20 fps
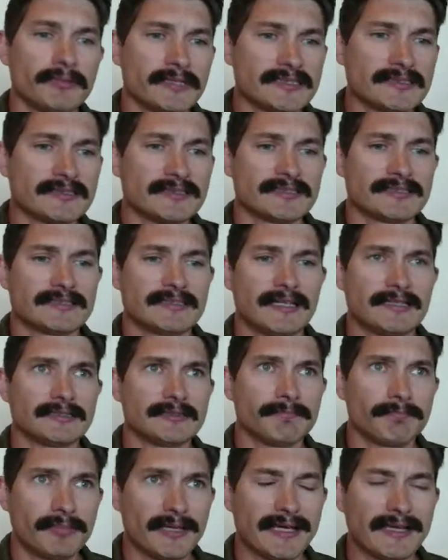business
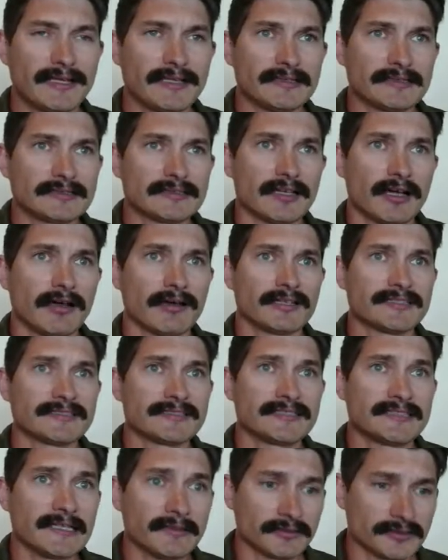that depends on a
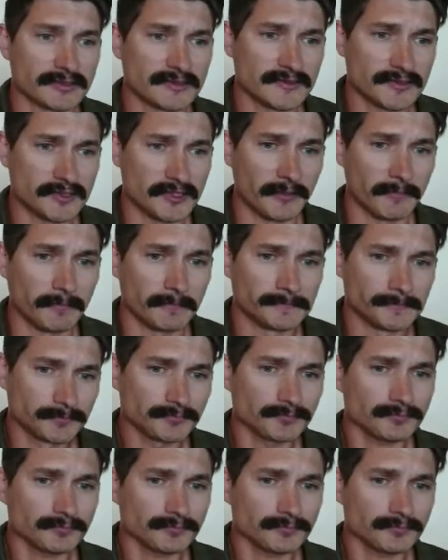sales team.